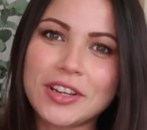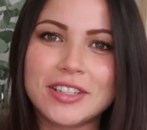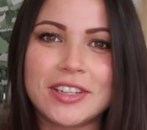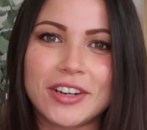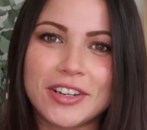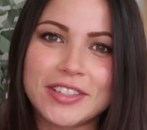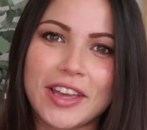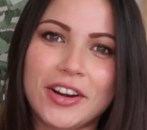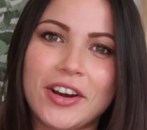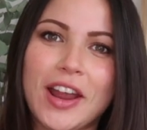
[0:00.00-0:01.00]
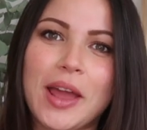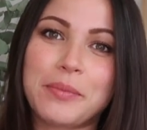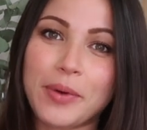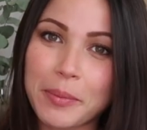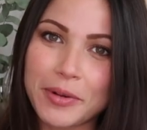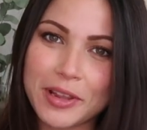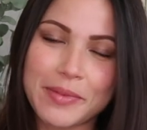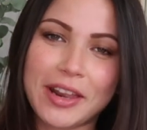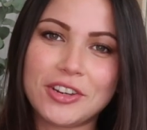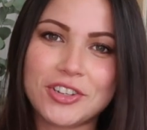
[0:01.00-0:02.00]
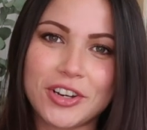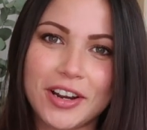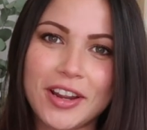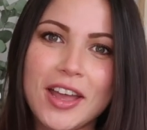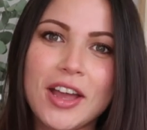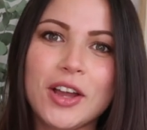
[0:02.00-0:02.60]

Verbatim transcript: interior designer, and property manager